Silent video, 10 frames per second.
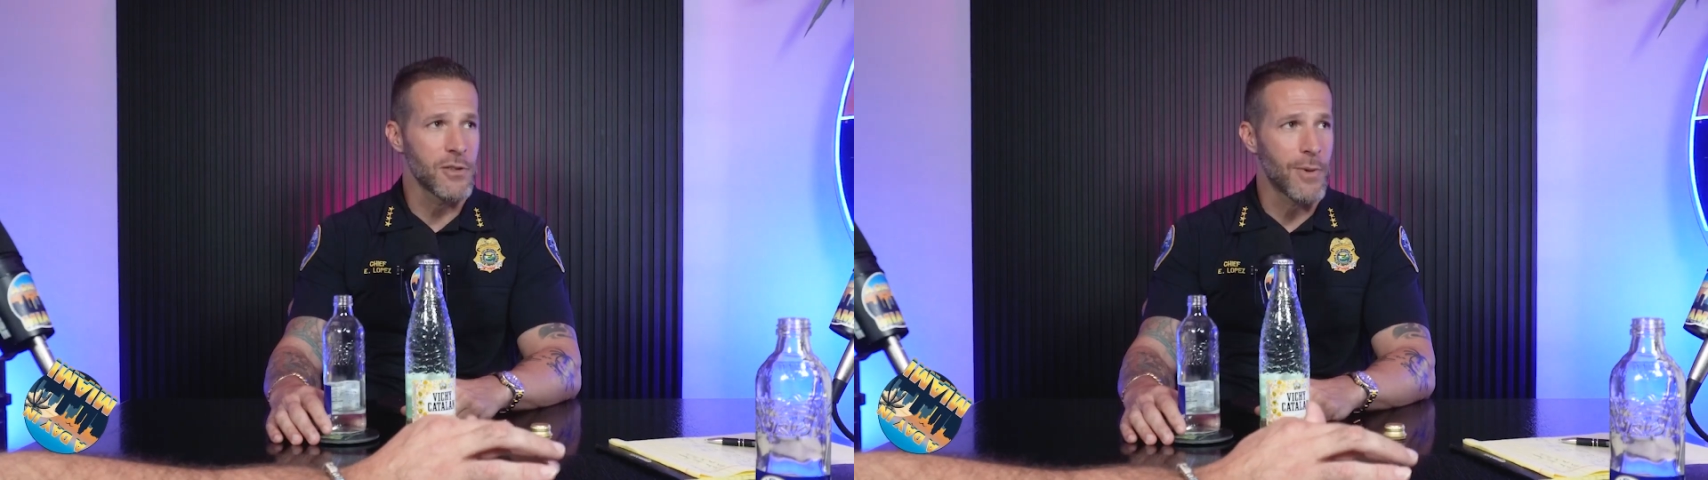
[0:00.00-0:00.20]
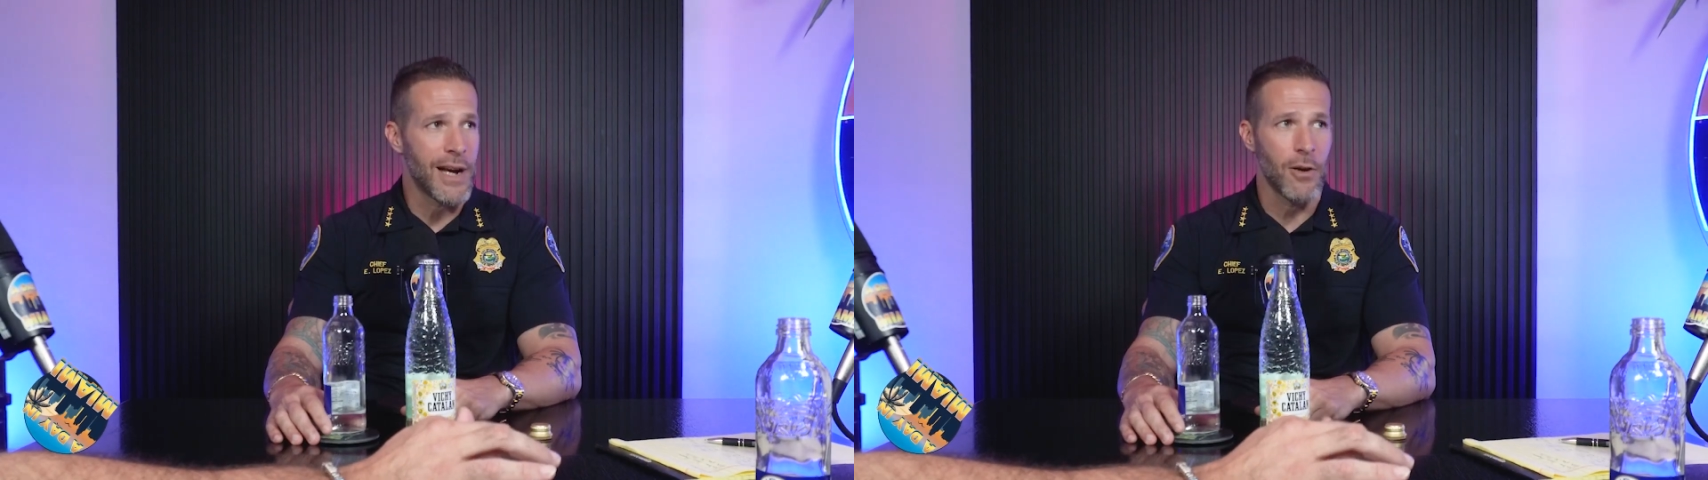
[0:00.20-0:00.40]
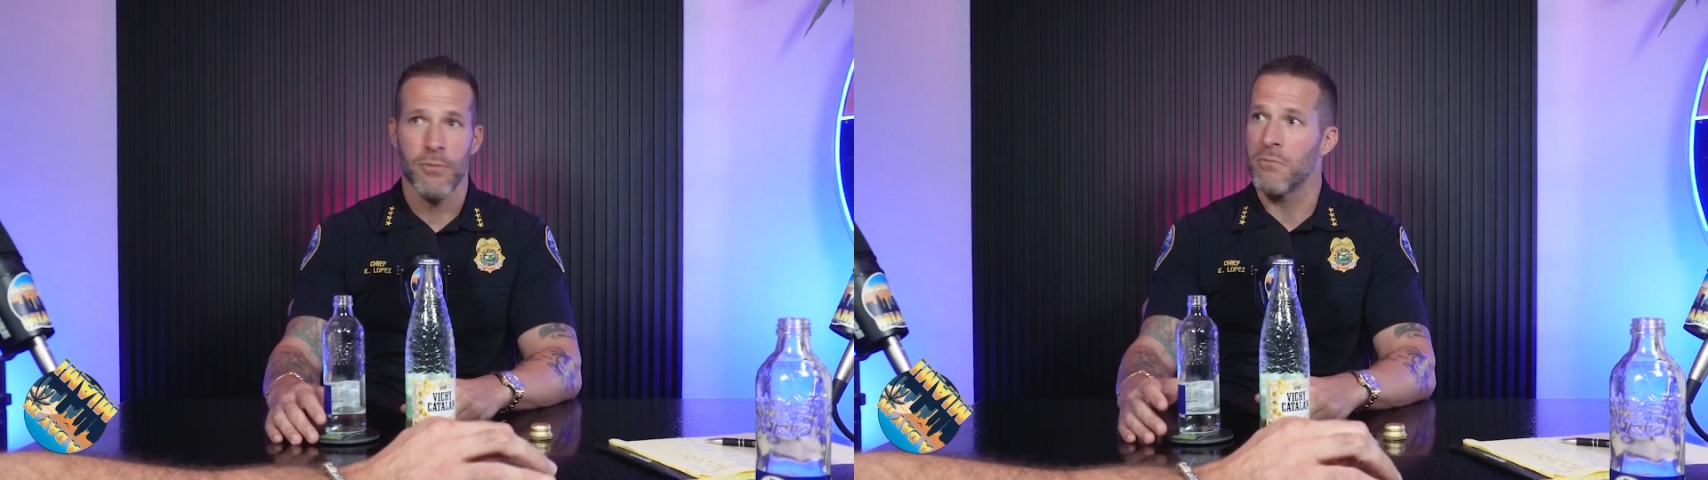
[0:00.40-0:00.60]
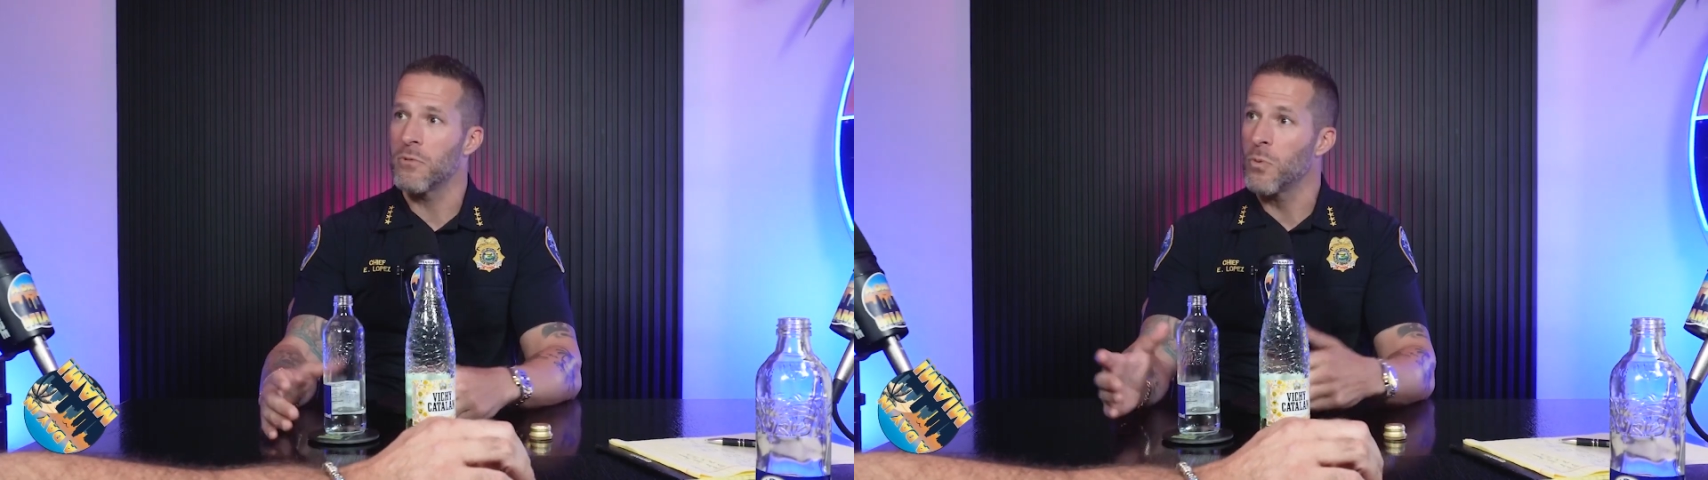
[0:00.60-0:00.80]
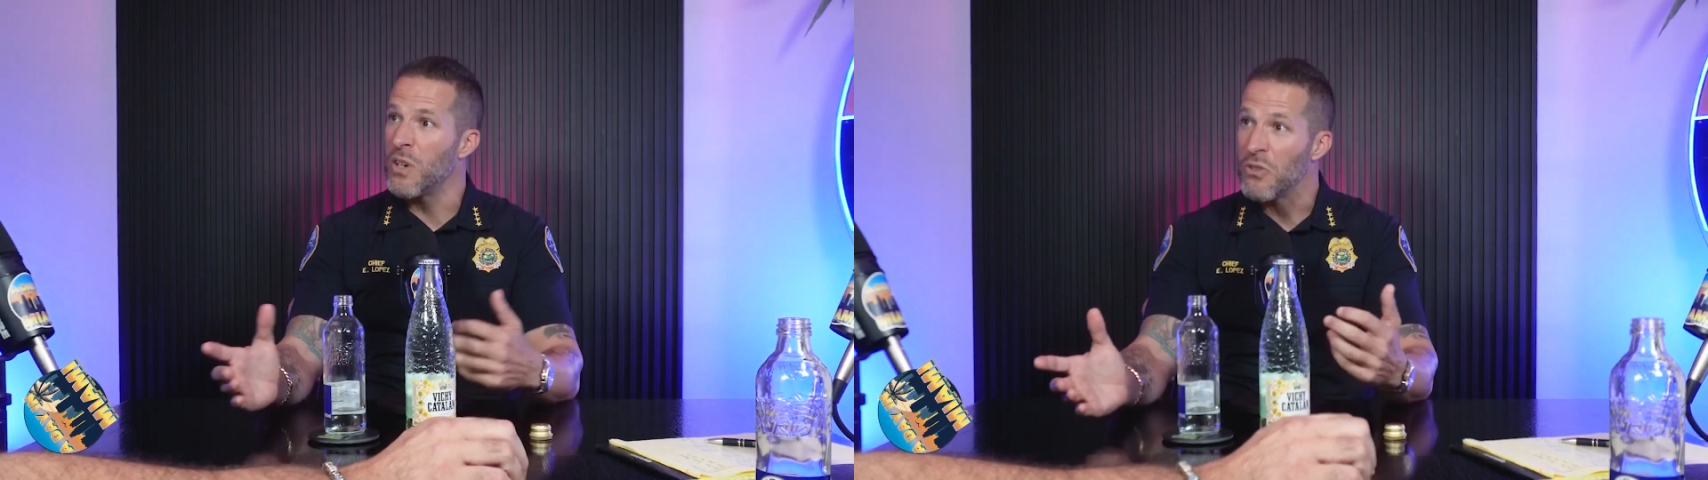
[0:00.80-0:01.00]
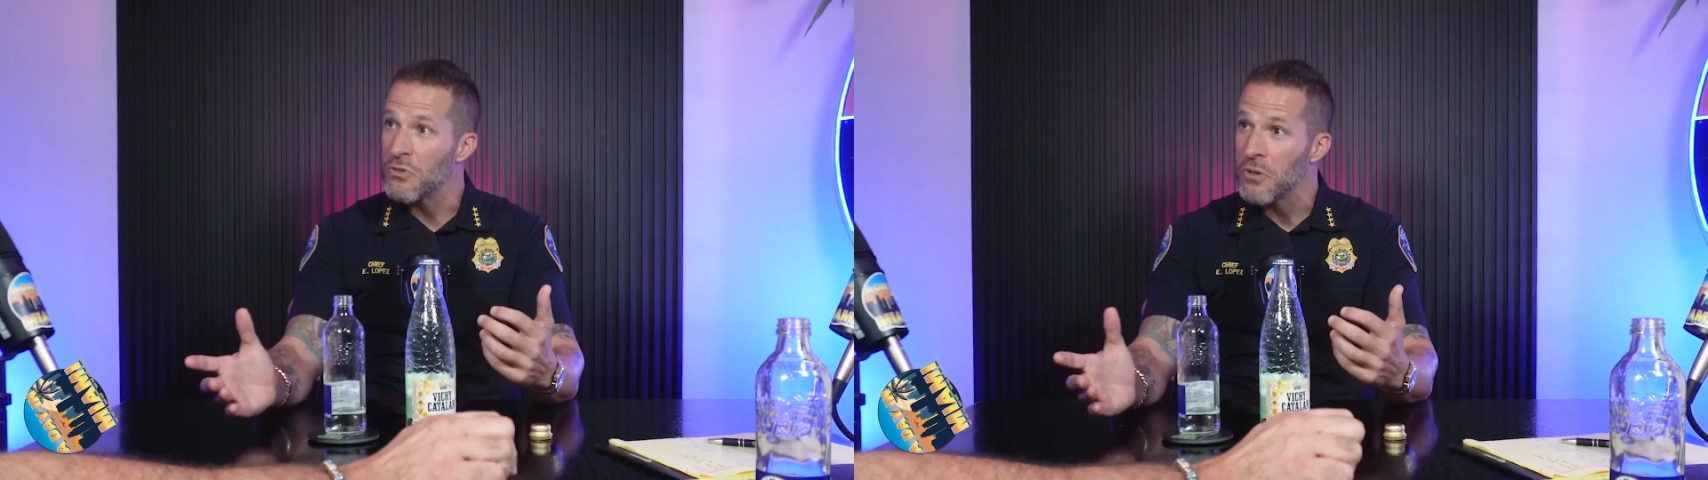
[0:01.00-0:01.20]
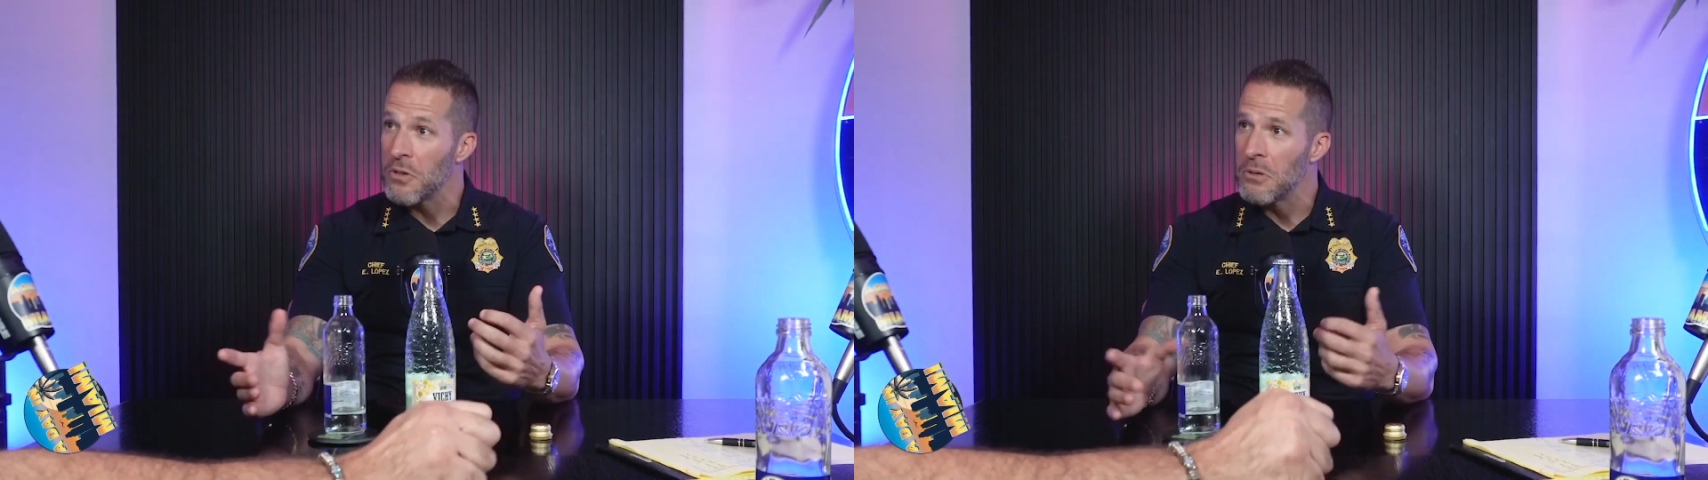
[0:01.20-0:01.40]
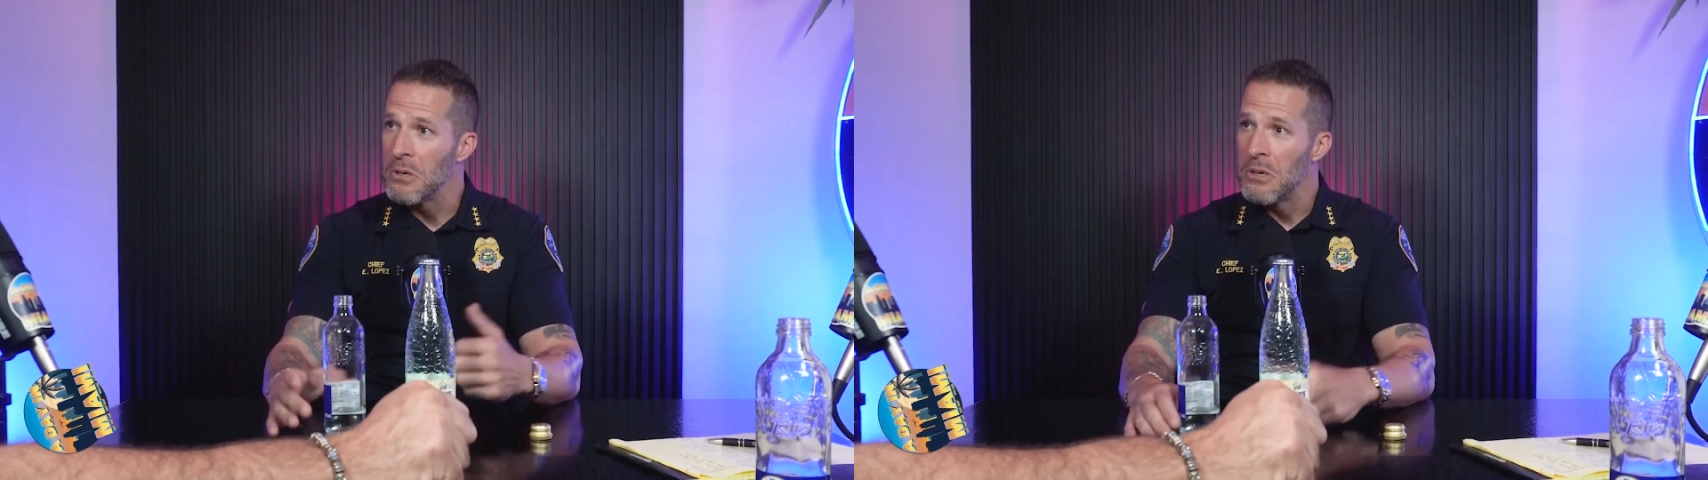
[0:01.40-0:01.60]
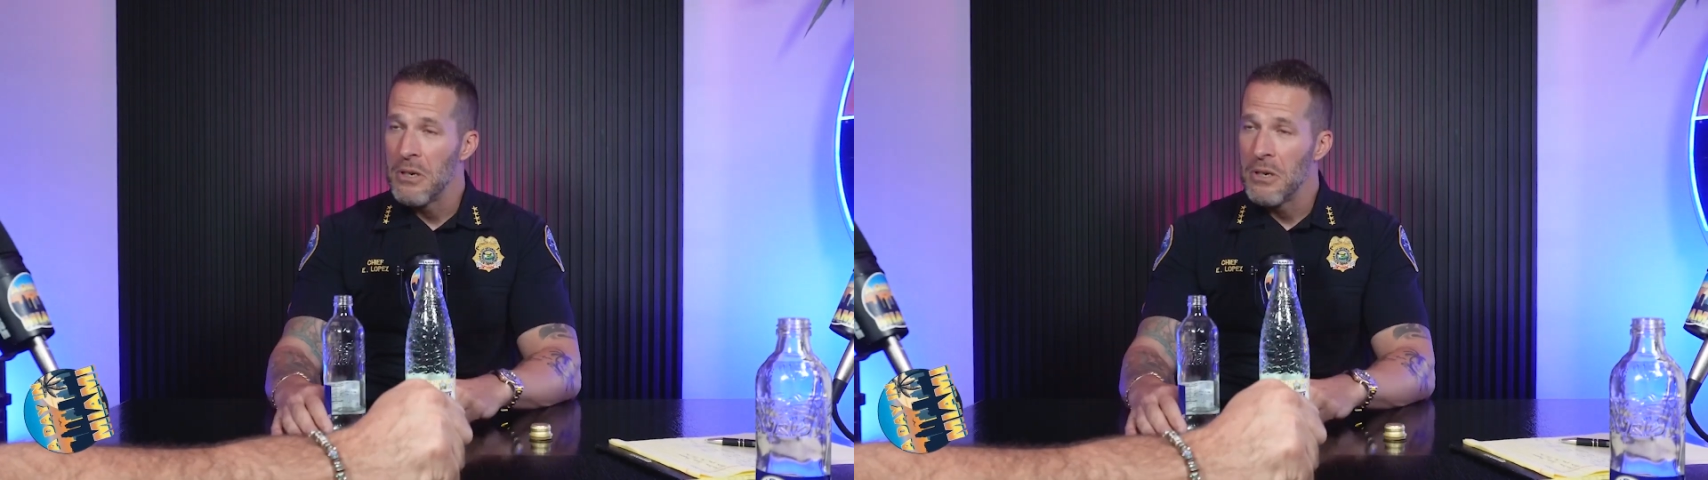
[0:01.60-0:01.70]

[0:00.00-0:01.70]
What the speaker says: Doral 3 years ago,